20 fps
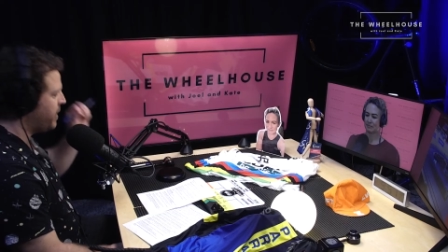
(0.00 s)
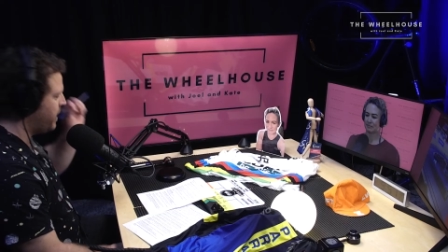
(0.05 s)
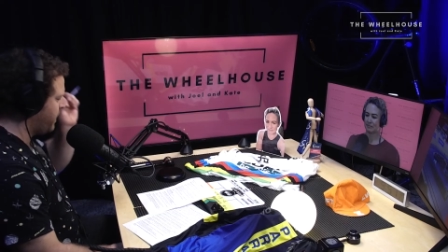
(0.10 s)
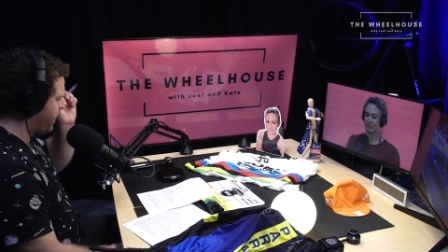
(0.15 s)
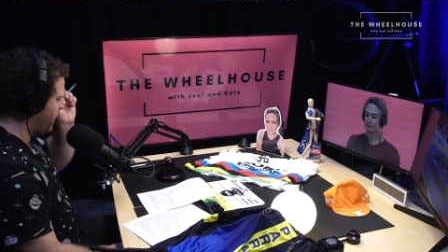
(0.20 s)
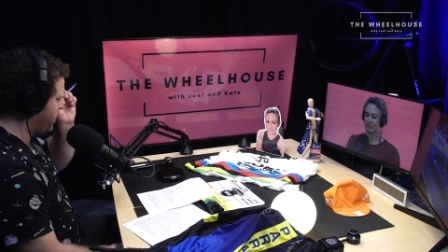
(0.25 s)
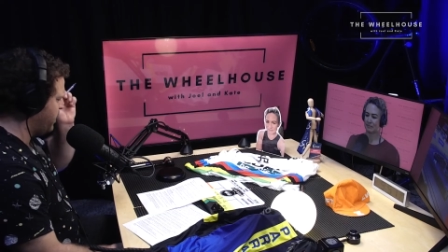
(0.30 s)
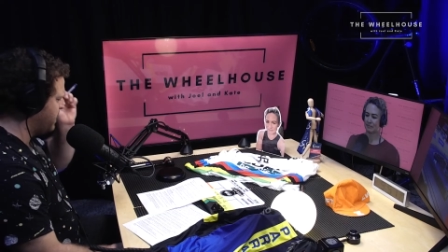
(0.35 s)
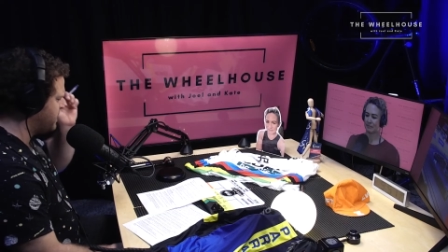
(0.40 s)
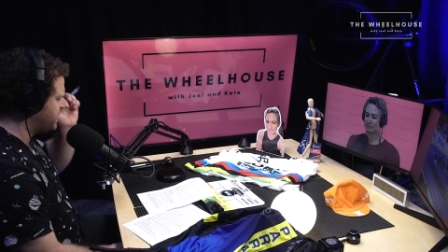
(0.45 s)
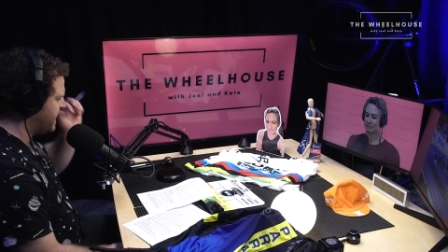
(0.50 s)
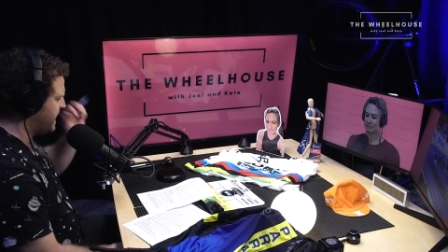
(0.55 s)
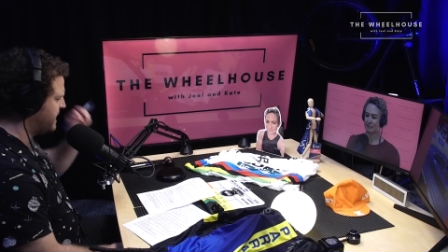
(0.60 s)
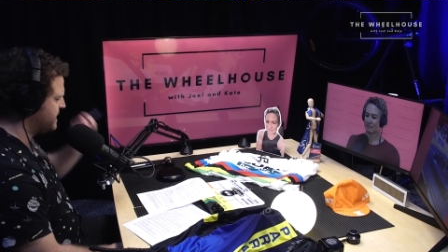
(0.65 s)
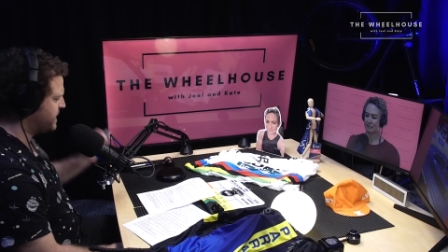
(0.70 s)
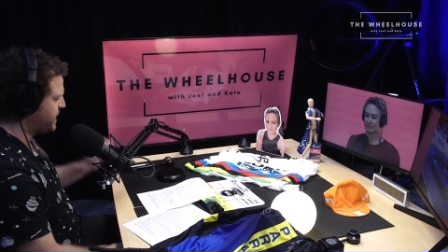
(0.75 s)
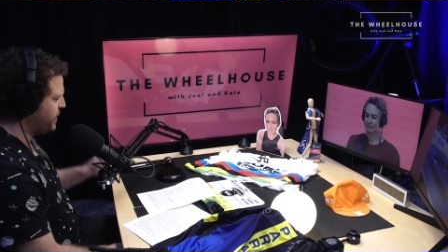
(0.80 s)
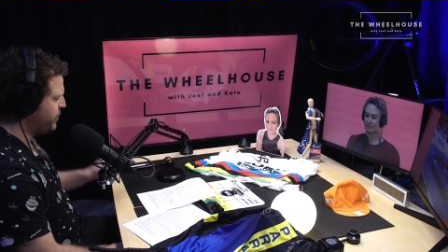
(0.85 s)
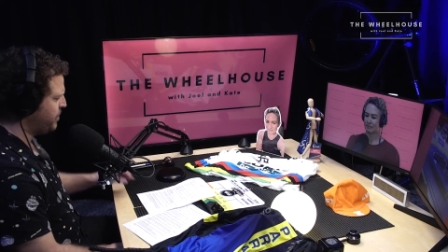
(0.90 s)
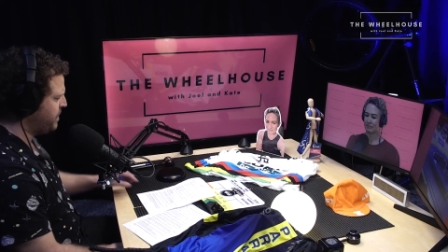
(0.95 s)
I, I wanted to
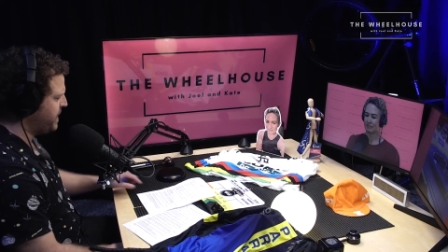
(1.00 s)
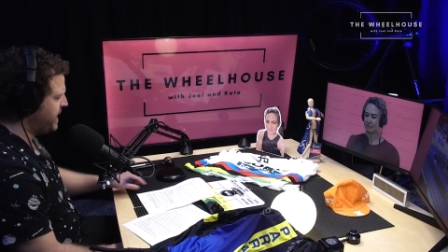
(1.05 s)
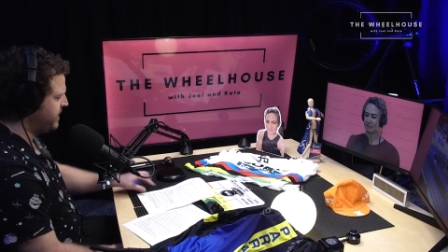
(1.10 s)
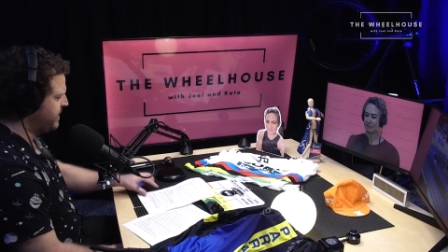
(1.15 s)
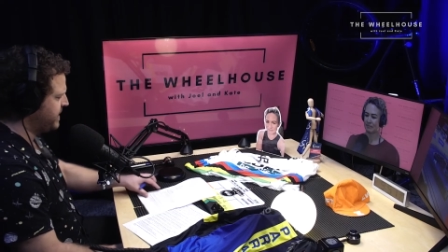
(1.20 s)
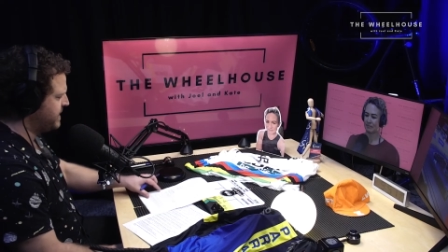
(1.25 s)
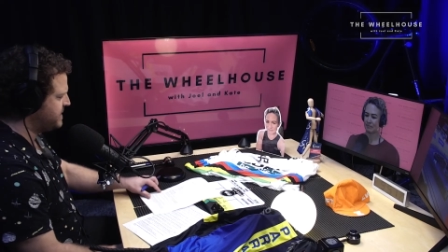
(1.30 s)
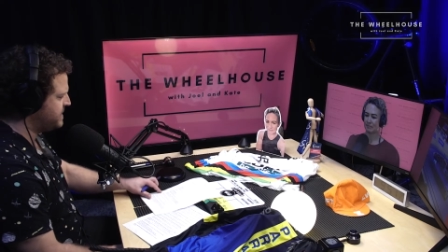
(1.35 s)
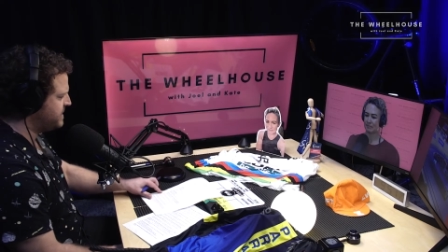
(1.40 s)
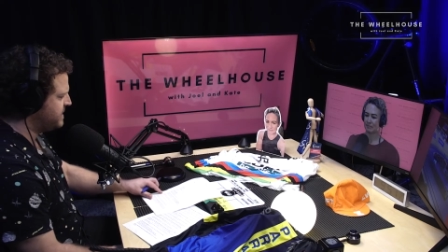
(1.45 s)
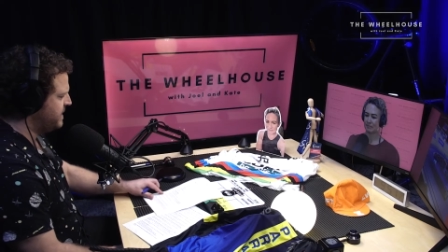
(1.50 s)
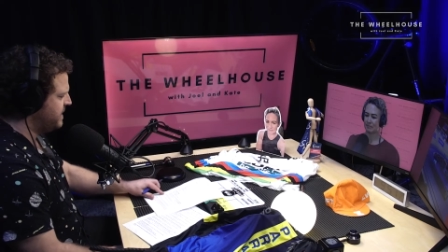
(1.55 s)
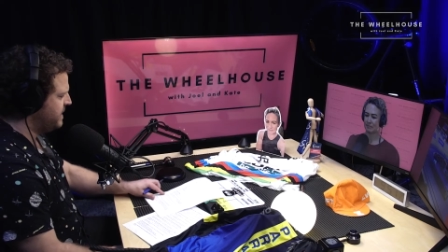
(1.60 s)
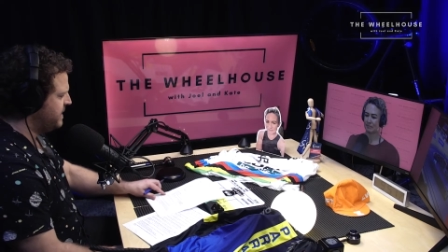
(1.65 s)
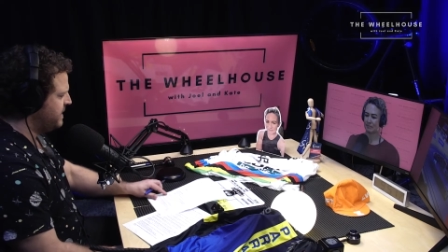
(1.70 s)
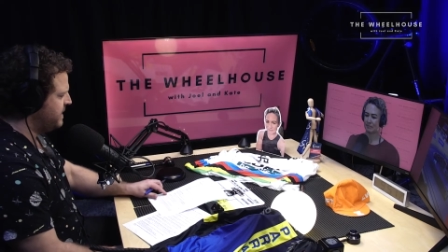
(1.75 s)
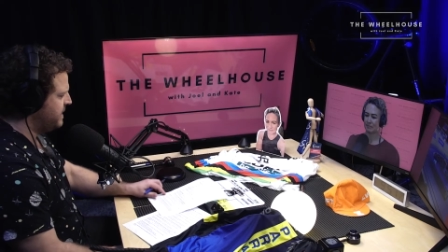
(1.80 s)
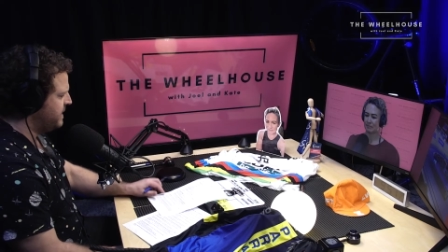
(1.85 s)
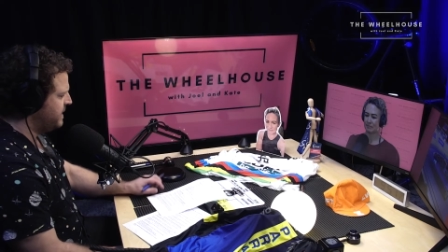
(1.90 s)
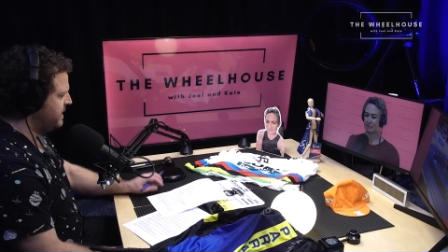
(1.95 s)
ask you about this.
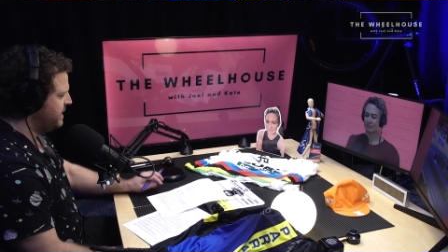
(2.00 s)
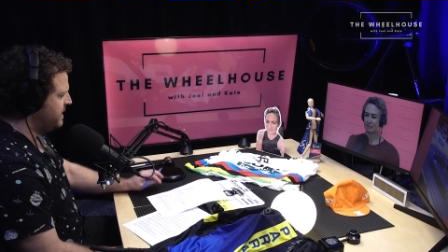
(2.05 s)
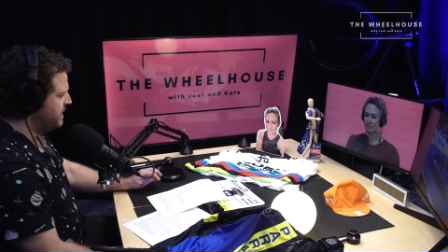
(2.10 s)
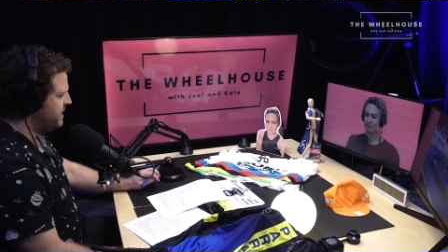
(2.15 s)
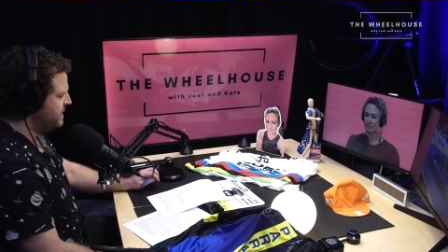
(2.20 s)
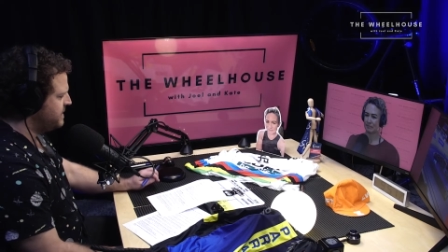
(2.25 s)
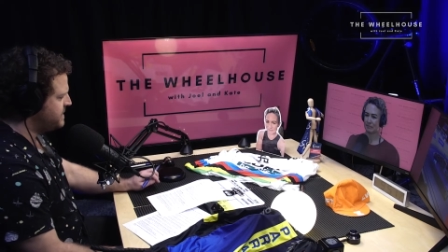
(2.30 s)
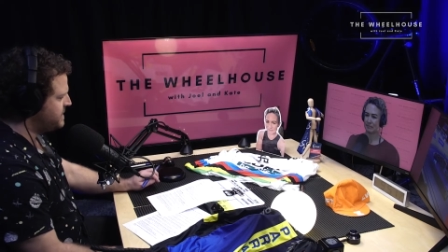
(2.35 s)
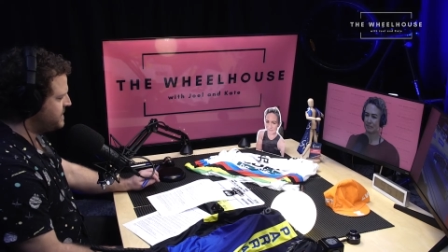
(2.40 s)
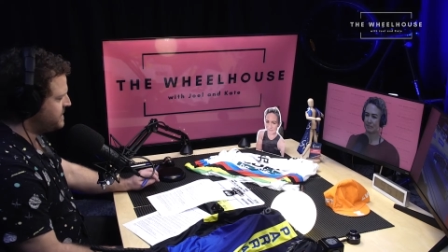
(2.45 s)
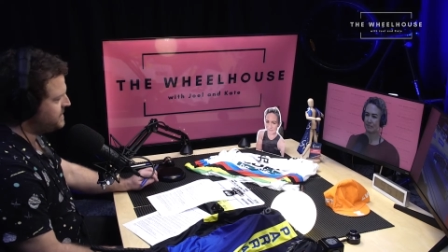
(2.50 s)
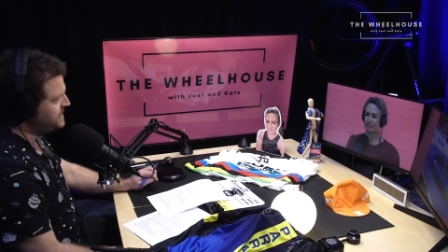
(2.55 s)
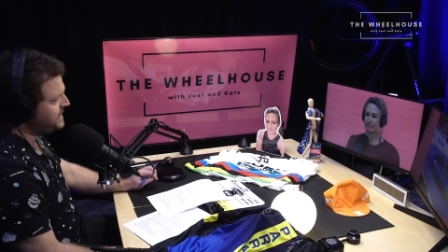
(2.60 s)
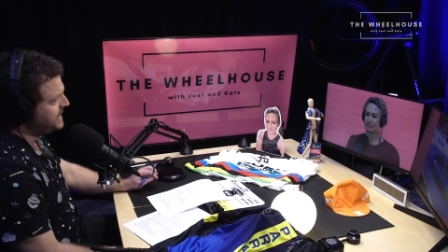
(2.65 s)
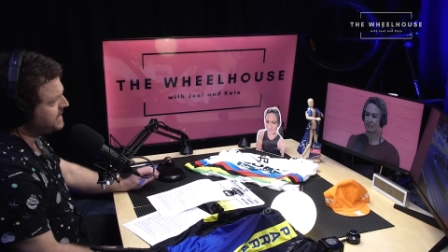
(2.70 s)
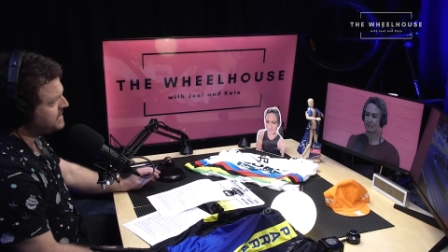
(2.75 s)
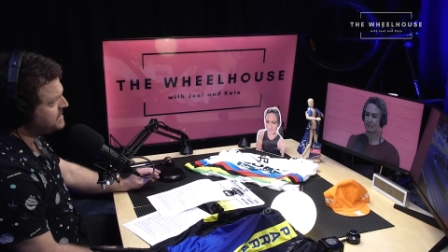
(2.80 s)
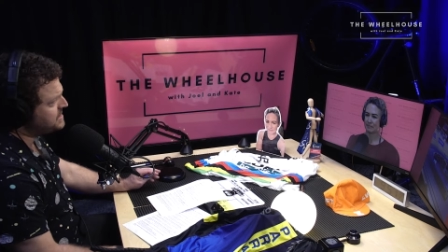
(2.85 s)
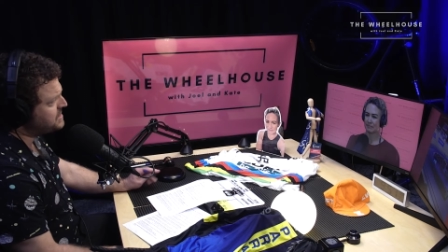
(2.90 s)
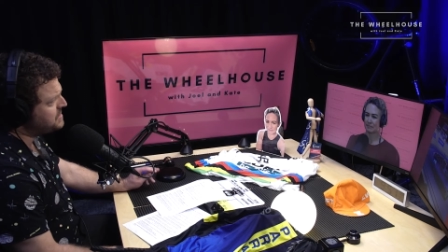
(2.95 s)

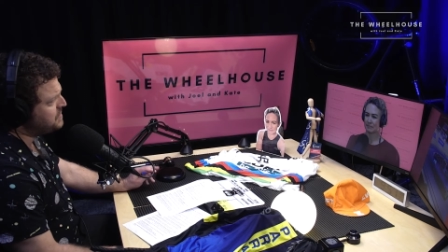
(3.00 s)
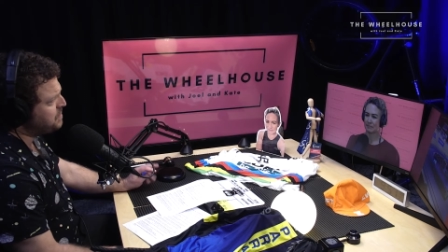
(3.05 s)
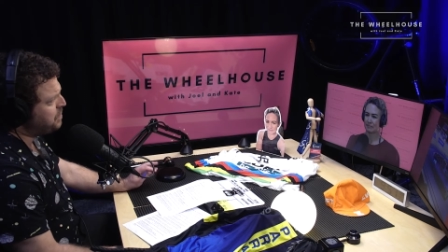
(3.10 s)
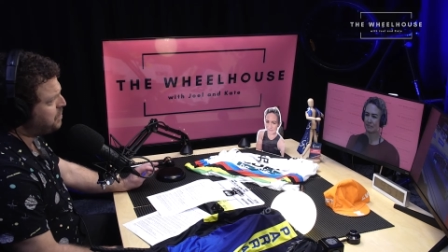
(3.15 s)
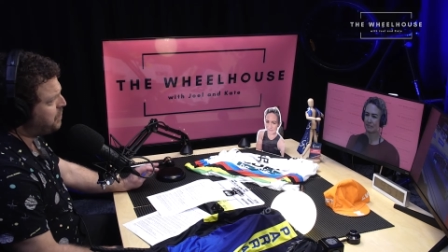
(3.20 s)
Six